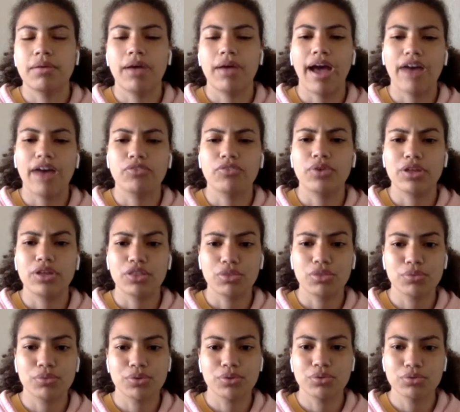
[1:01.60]
halfway
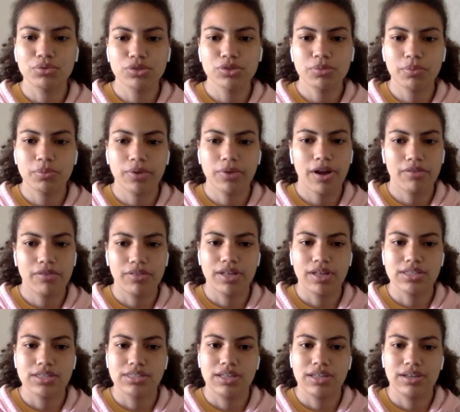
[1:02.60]
through group where I
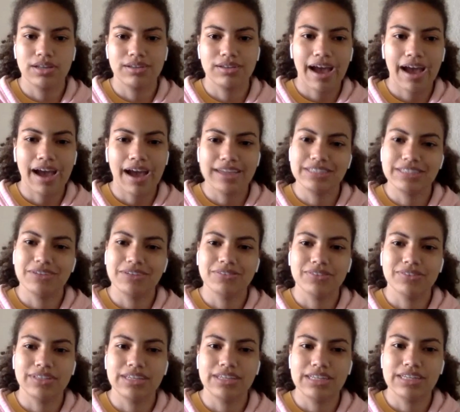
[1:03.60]
realized like I don't
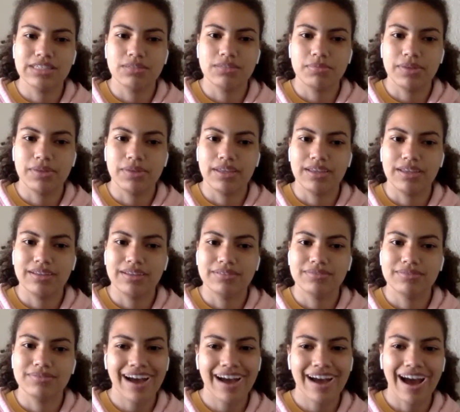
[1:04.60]
really need to be
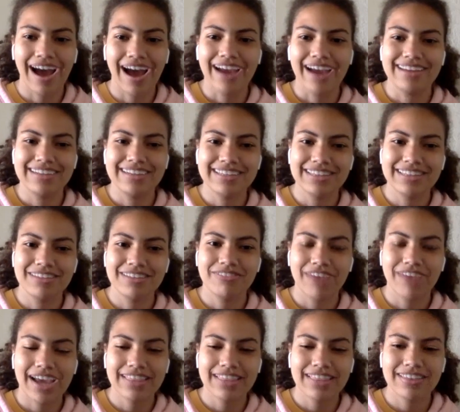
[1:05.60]
hiding the
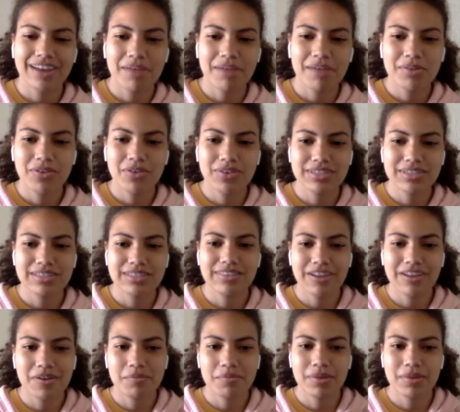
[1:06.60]
fact that I'm going to
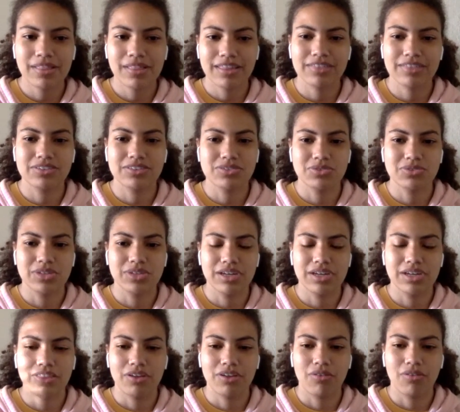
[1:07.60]
therapy. Like there's really
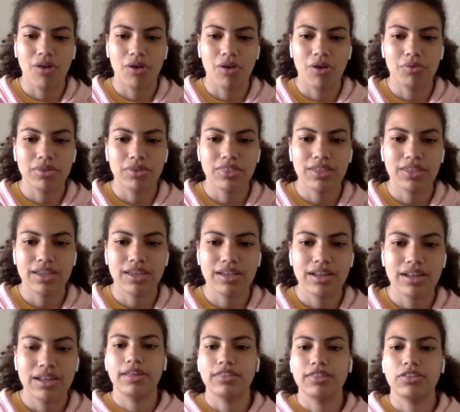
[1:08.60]
nothing wrong with it.
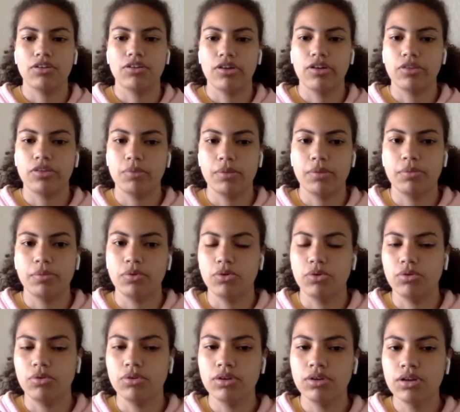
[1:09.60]
There are other people who